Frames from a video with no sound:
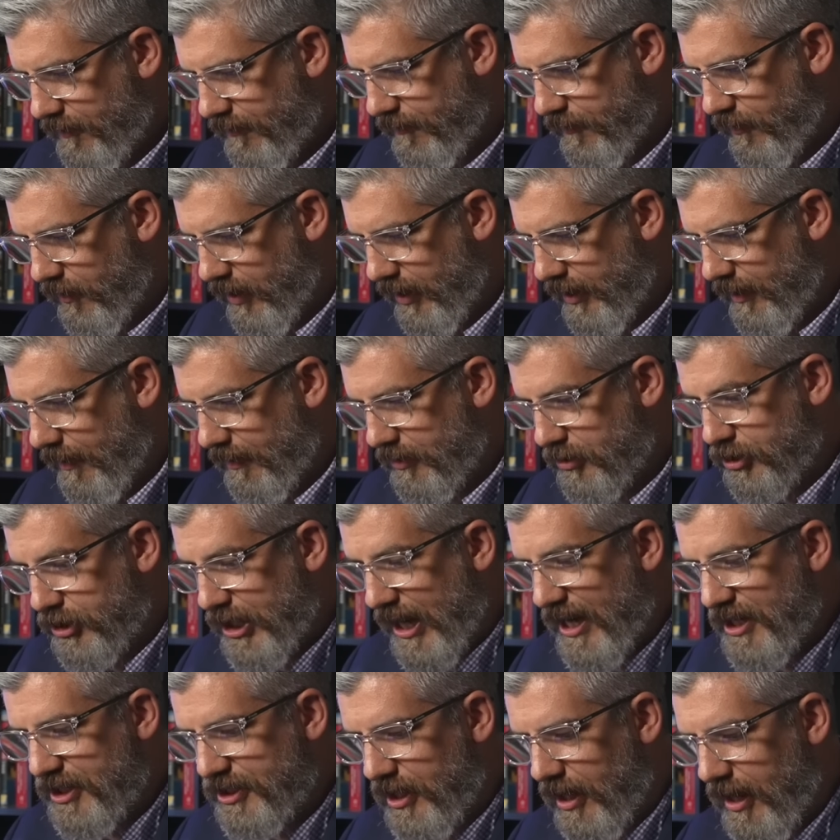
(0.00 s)
foot,
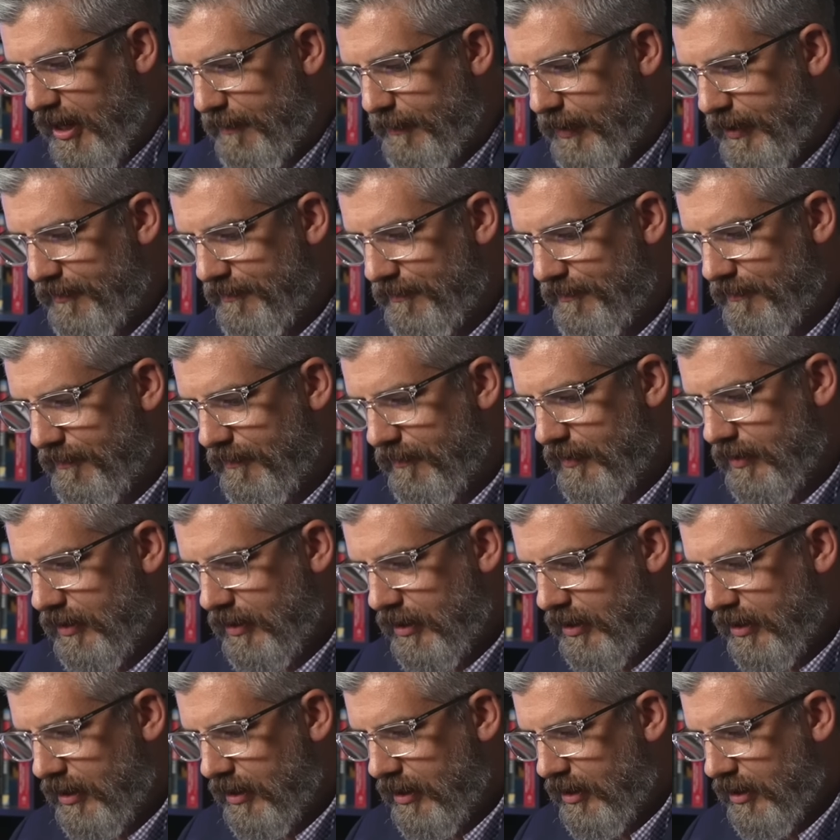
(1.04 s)
change timing.
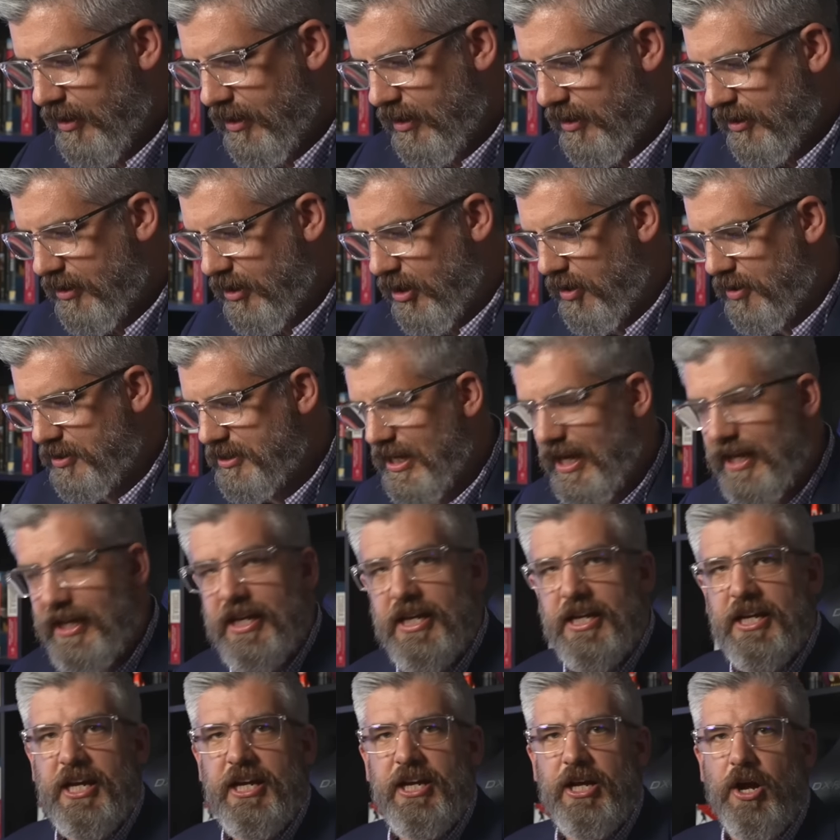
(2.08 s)
You notice
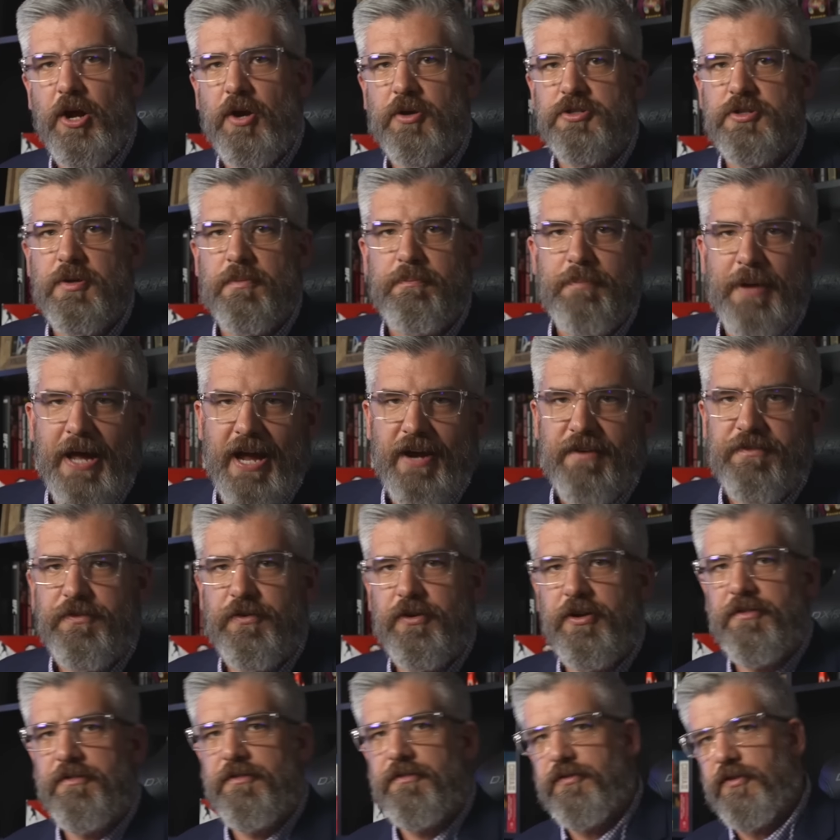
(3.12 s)
that? He goes back
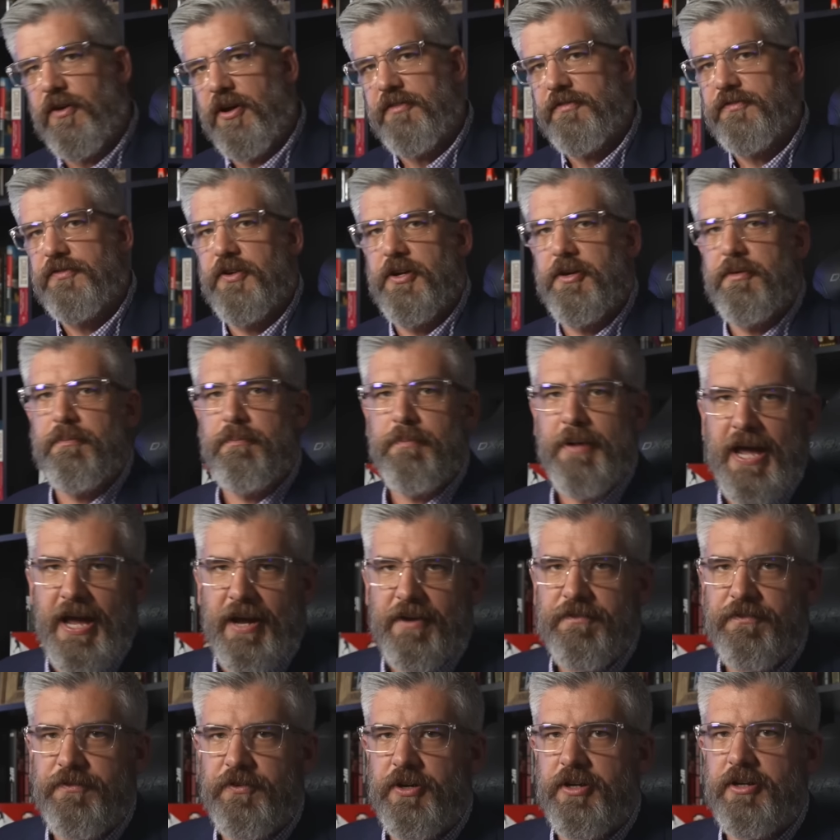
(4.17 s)
foot, front foot,
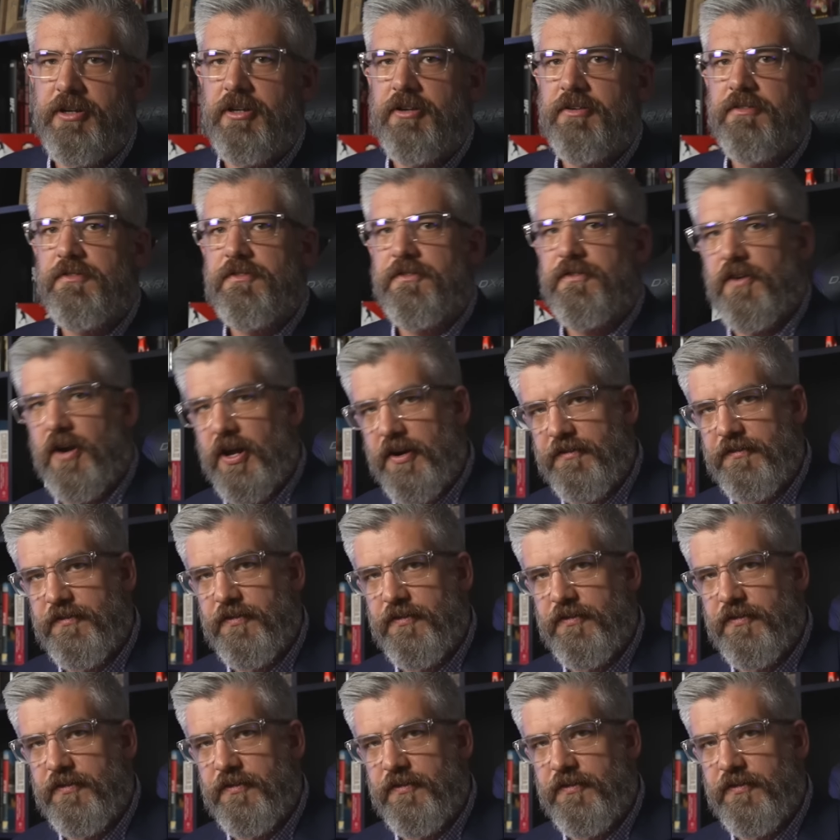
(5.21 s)
back foot, front